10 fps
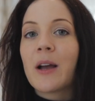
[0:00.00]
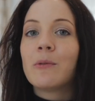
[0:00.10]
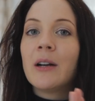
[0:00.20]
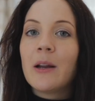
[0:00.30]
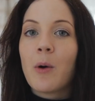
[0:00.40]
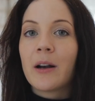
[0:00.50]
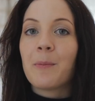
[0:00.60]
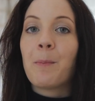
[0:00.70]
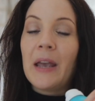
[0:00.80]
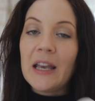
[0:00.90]
why I really want to
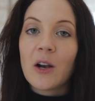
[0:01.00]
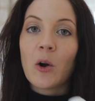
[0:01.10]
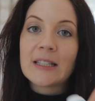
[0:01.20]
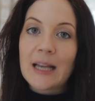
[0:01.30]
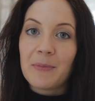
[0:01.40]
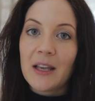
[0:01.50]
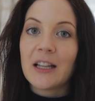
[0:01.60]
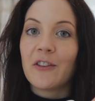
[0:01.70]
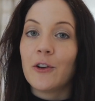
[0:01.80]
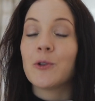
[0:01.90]
pick something
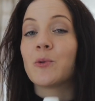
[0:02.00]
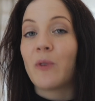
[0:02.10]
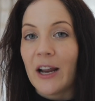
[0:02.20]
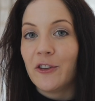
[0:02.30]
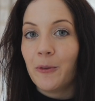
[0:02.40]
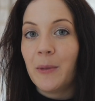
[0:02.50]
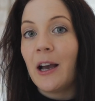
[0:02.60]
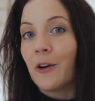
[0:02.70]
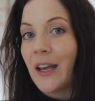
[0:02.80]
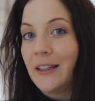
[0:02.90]
that feels right to
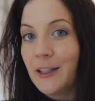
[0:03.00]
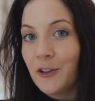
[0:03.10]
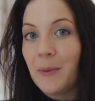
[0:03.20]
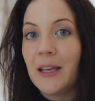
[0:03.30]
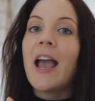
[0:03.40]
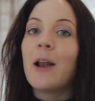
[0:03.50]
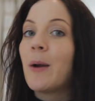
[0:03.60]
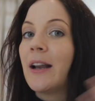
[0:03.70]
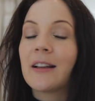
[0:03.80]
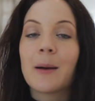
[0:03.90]
me, authentic to me, and
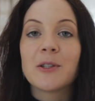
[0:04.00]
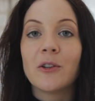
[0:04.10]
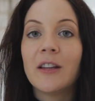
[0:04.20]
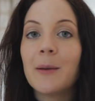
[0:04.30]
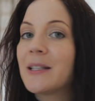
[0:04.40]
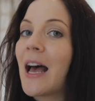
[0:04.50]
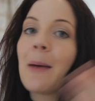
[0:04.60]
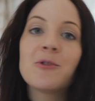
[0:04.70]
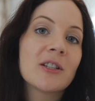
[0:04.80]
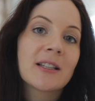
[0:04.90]
when it comes to tips,
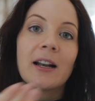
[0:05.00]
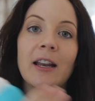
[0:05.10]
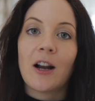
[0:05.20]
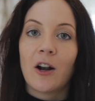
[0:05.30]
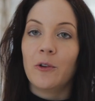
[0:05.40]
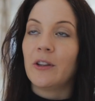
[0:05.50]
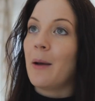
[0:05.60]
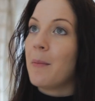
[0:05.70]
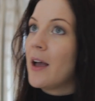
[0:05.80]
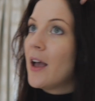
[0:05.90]
I'm just gonna include
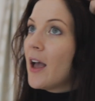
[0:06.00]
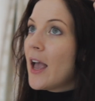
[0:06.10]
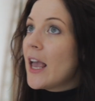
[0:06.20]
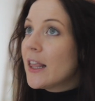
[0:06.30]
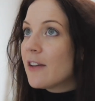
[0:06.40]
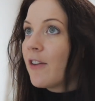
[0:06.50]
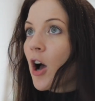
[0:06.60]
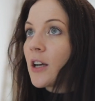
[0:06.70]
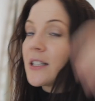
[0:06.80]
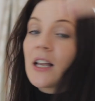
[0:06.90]
them in the
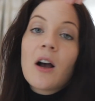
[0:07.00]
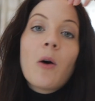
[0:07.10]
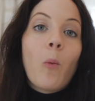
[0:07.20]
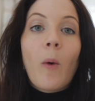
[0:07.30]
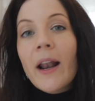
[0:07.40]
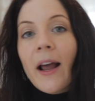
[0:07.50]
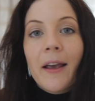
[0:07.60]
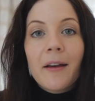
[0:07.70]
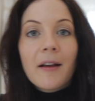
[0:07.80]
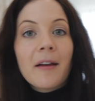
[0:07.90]
vlogs when
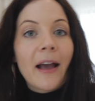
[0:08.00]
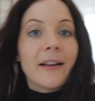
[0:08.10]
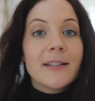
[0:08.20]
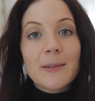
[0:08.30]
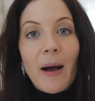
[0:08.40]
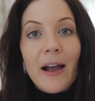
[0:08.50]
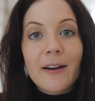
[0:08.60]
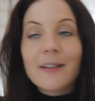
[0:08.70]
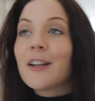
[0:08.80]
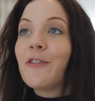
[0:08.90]
I get
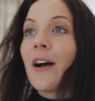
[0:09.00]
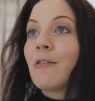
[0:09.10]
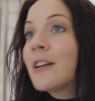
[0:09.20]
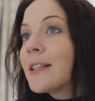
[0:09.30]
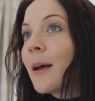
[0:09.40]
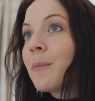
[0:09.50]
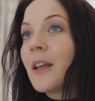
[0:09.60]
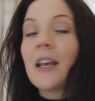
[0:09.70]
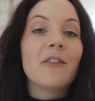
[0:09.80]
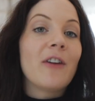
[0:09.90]
inspired. If I read
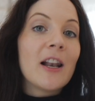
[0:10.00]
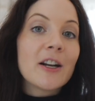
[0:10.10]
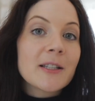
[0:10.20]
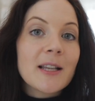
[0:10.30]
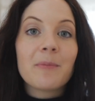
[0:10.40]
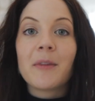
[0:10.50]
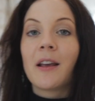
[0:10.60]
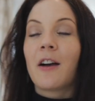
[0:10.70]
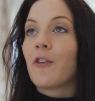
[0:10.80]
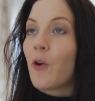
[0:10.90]
something, if I learn
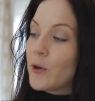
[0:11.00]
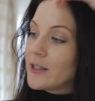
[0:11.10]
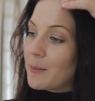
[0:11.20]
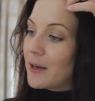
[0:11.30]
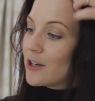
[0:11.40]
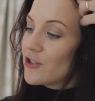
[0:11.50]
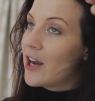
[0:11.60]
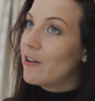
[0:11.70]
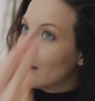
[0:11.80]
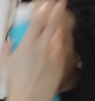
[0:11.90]
something, of course I'm gonna
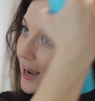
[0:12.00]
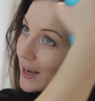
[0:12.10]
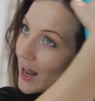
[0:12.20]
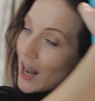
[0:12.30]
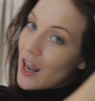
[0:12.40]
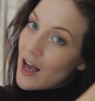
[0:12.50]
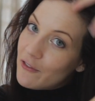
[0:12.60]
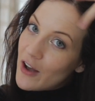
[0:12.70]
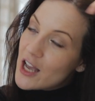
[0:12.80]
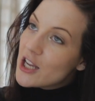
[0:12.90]
share it. I
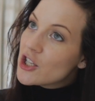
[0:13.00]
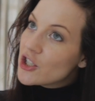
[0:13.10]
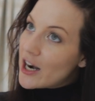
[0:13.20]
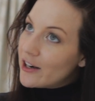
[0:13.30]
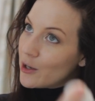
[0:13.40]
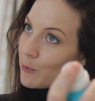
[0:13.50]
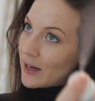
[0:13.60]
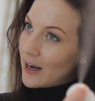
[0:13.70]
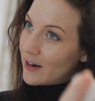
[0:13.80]
love sharing what I